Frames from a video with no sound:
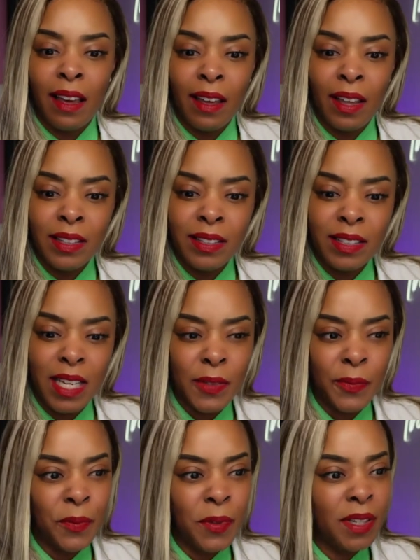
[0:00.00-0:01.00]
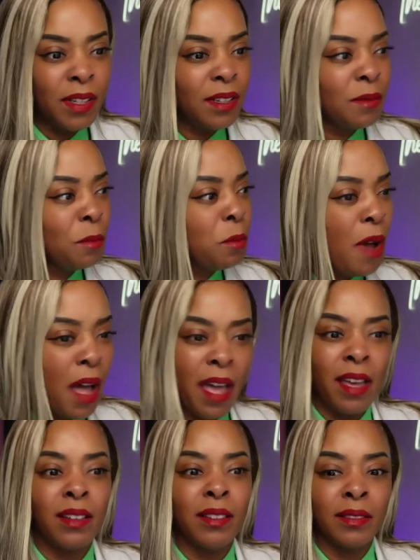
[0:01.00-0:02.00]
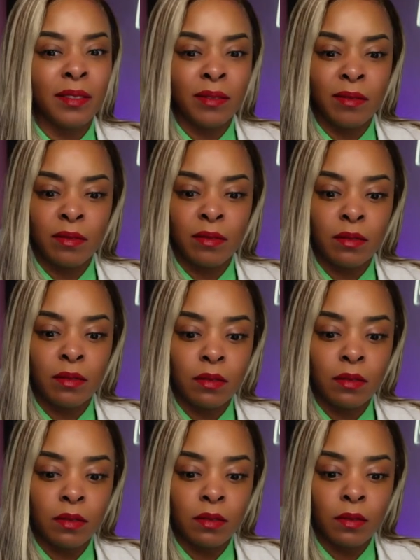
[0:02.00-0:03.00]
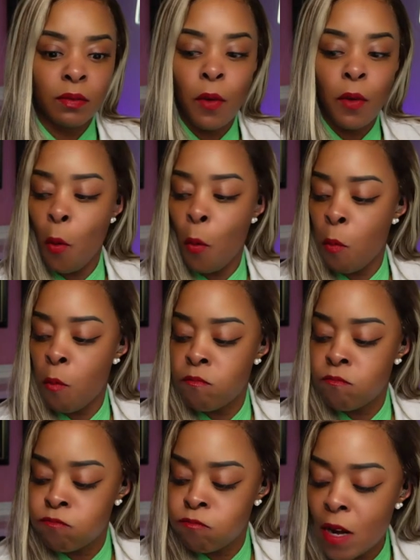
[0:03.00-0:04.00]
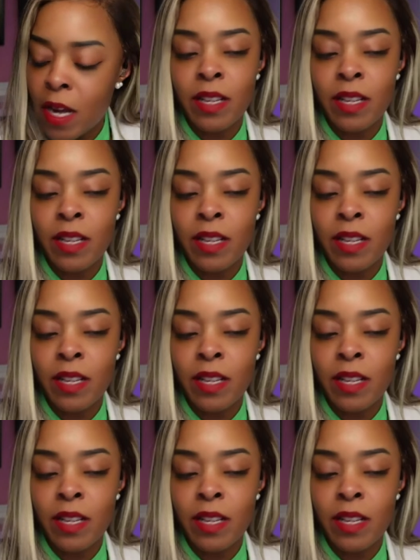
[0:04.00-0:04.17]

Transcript: Just for what? For what?